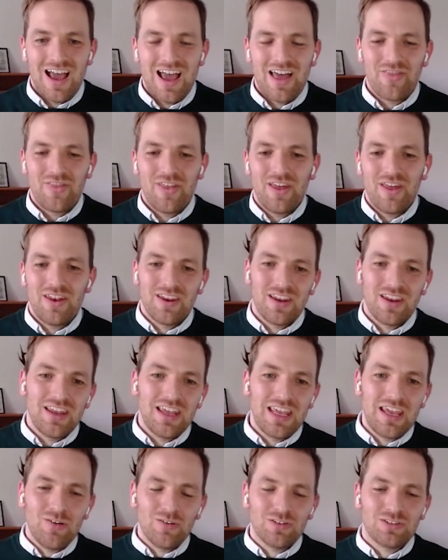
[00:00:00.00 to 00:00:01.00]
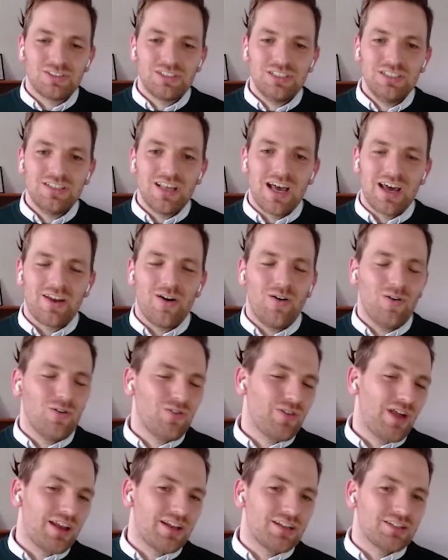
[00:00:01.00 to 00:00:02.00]
And then he will see that
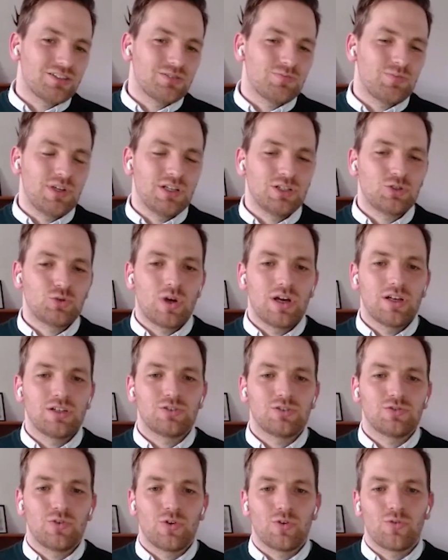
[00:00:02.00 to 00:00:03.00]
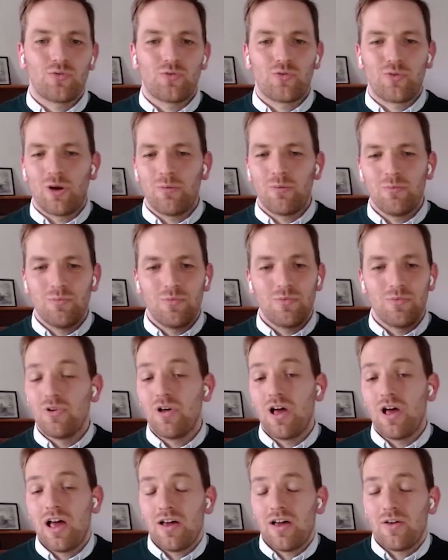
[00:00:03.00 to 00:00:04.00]
all that is being transferred from
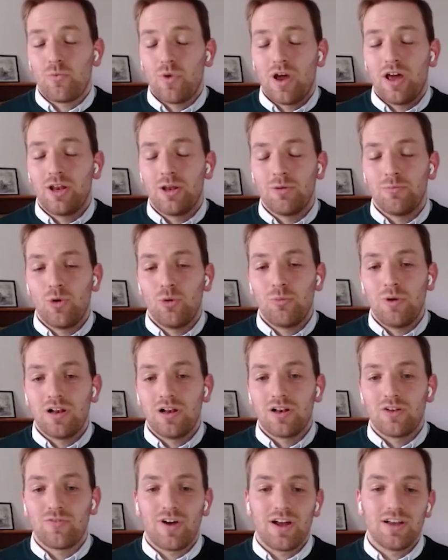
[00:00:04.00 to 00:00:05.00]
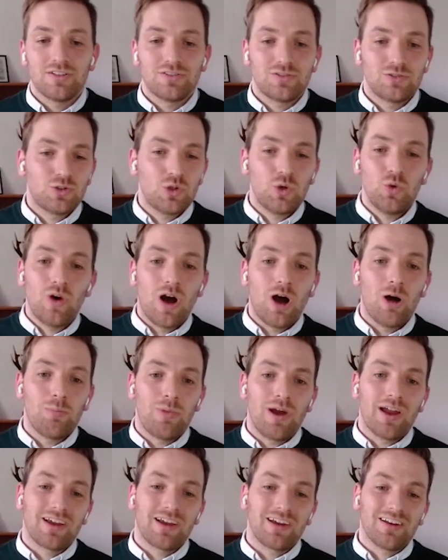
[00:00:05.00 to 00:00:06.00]
a random mobile device to our
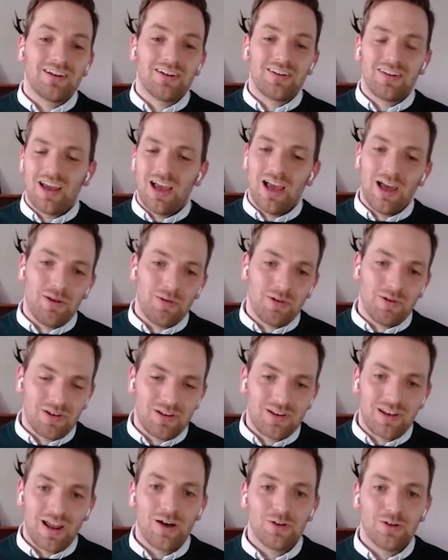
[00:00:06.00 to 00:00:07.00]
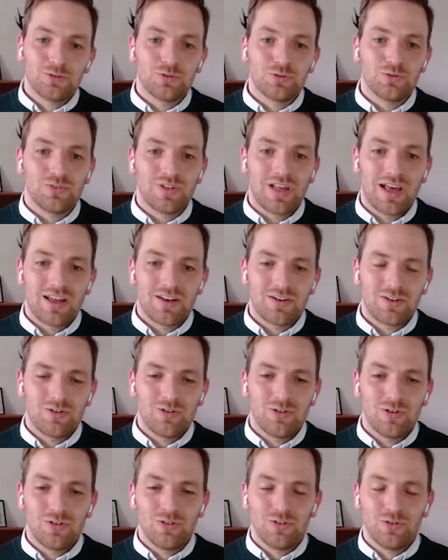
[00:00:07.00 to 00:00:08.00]
backend and down to that
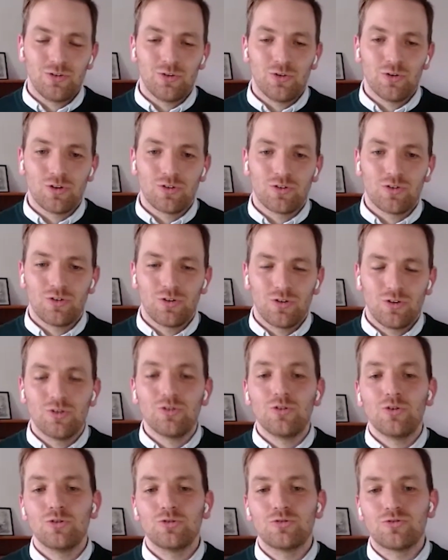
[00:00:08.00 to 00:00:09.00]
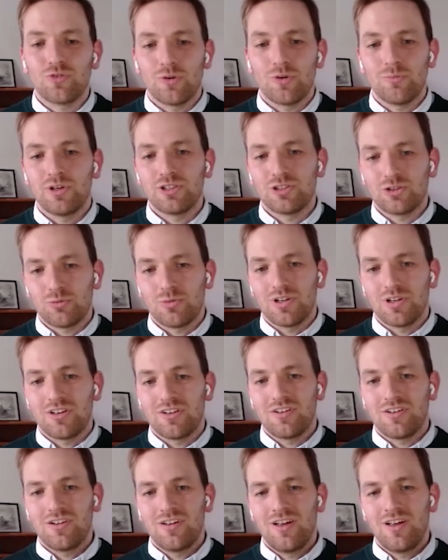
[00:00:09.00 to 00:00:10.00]
unit used for measurement.